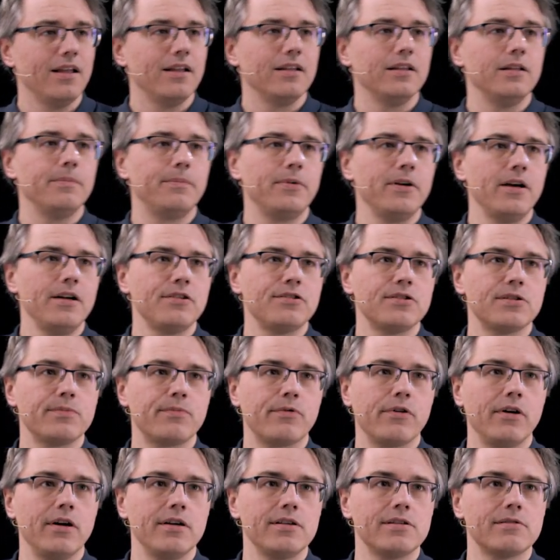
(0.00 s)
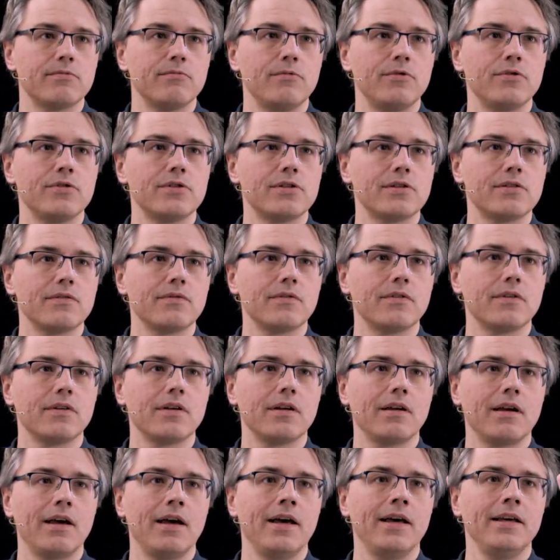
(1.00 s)
The purchase price was
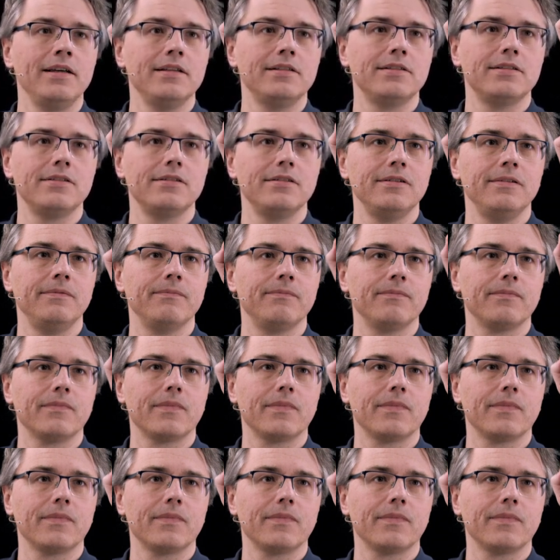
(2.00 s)
80.